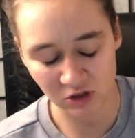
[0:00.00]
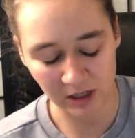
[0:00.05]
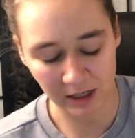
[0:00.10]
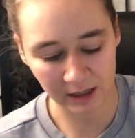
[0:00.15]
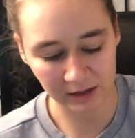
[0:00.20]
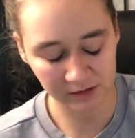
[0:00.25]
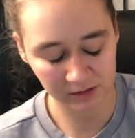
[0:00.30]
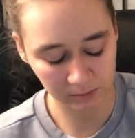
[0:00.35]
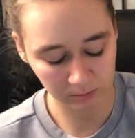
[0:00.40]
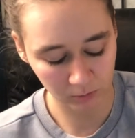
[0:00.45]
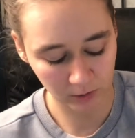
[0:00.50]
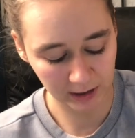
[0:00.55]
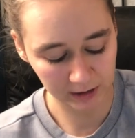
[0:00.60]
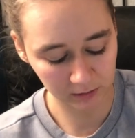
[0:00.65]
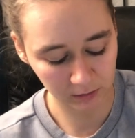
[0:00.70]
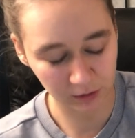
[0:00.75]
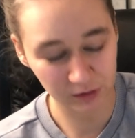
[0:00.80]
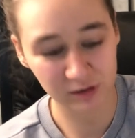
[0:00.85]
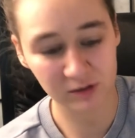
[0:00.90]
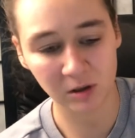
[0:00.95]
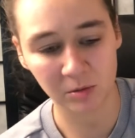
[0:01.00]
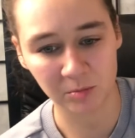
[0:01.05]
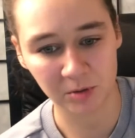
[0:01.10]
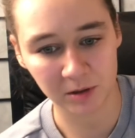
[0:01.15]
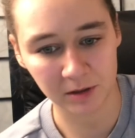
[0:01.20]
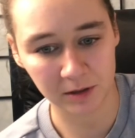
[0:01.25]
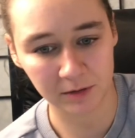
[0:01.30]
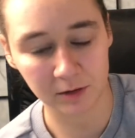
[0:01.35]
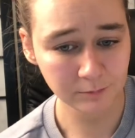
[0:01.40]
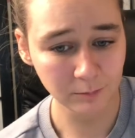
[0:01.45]
has some ragdoll somewhere
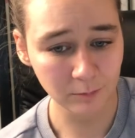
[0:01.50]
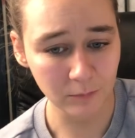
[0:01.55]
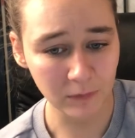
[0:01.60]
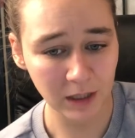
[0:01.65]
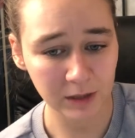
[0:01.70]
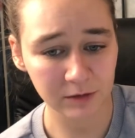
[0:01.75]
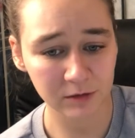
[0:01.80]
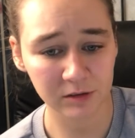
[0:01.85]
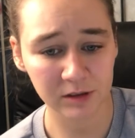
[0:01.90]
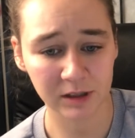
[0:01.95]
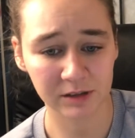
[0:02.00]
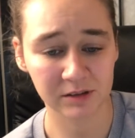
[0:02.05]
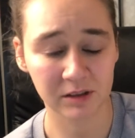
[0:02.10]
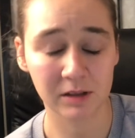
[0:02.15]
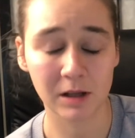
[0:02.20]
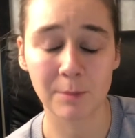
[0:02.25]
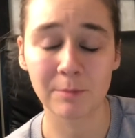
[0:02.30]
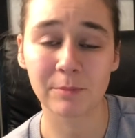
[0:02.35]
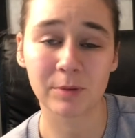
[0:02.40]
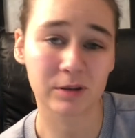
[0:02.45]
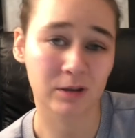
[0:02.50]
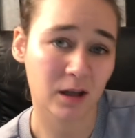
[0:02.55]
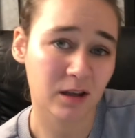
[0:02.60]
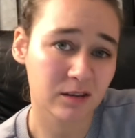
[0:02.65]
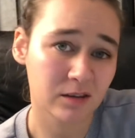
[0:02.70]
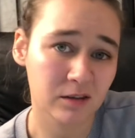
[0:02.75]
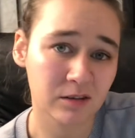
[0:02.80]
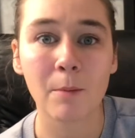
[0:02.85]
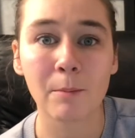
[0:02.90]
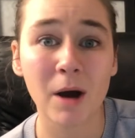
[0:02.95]
in there. So yes, and then
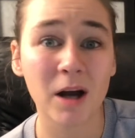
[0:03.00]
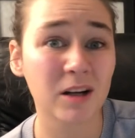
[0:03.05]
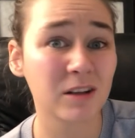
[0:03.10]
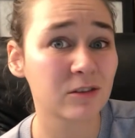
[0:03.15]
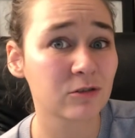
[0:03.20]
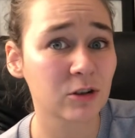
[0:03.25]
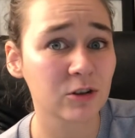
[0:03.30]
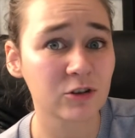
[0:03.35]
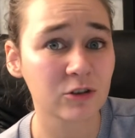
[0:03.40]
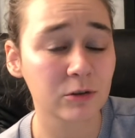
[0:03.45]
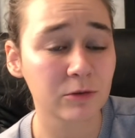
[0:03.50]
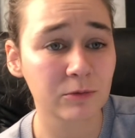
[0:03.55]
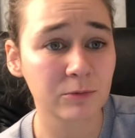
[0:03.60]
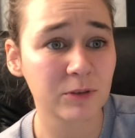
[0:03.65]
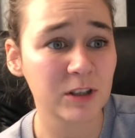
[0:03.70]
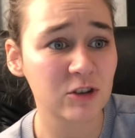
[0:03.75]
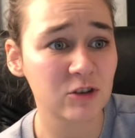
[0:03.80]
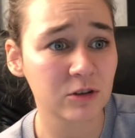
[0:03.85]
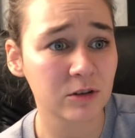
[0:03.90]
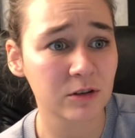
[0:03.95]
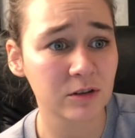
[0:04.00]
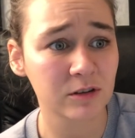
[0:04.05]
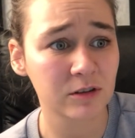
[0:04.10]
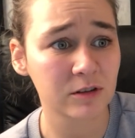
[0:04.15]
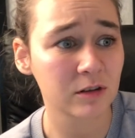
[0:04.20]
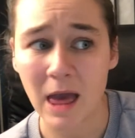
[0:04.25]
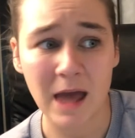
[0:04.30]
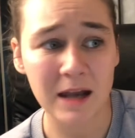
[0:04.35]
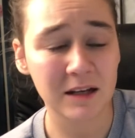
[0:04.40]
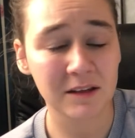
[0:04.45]
besides this body structure
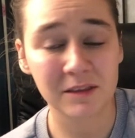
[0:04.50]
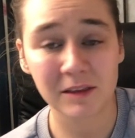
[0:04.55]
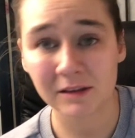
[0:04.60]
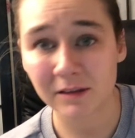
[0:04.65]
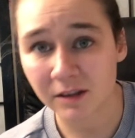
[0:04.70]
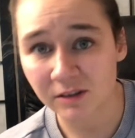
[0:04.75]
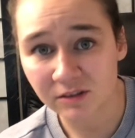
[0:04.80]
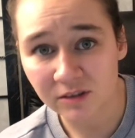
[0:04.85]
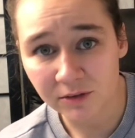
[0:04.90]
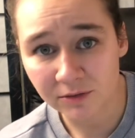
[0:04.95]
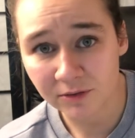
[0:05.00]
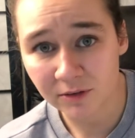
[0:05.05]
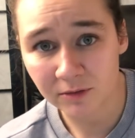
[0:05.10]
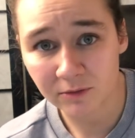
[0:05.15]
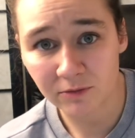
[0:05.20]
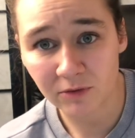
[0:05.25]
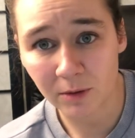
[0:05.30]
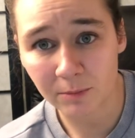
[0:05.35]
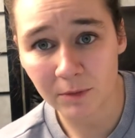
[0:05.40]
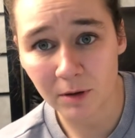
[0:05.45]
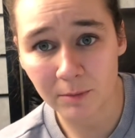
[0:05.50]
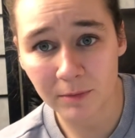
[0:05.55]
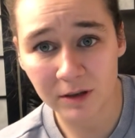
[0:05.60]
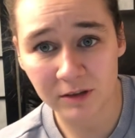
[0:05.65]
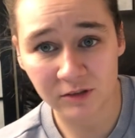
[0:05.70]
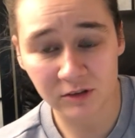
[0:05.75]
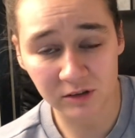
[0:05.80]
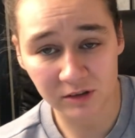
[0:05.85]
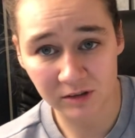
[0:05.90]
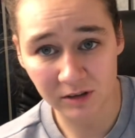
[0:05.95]
features, anything that's different from them
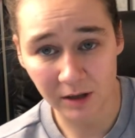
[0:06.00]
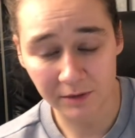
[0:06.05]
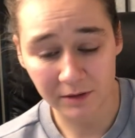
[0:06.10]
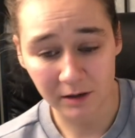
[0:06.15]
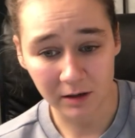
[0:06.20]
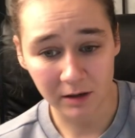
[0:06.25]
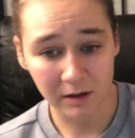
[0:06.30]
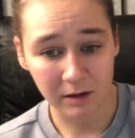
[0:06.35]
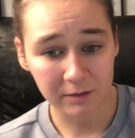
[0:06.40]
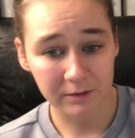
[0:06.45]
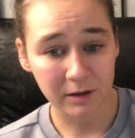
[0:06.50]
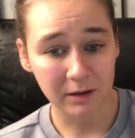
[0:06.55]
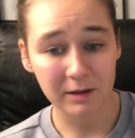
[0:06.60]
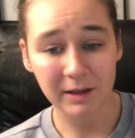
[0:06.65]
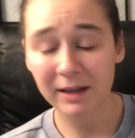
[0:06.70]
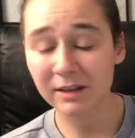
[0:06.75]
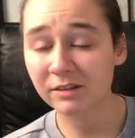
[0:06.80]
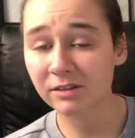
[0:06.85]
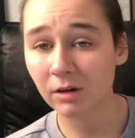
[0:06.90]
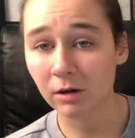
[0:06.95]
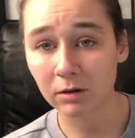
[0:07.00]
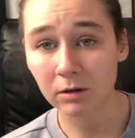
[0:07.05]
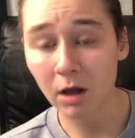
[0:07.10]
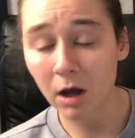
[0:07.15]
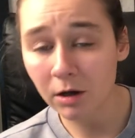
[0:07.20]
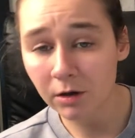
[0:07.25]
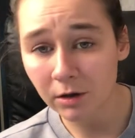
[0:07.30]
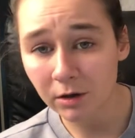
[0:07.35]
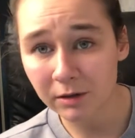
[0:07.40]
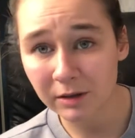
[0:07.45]
is just that their legs are
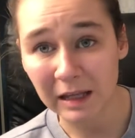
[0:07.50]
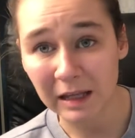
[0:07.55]
longer, they